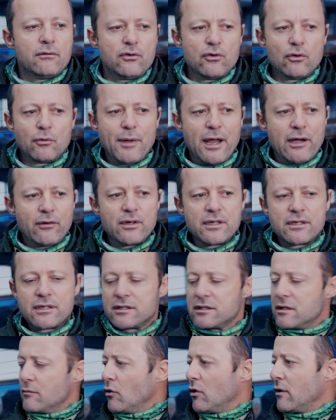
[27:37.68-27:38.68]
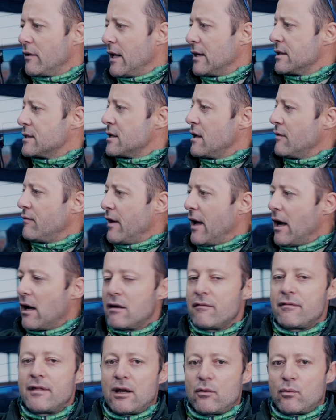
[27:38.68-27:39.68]
dual battery system, all of that stuff
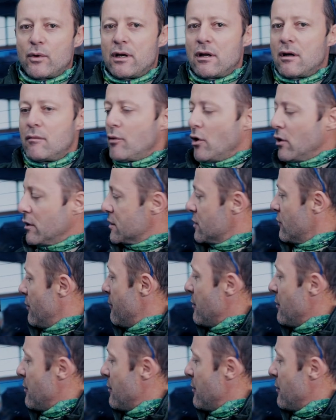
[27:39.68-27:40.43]
out of that window box.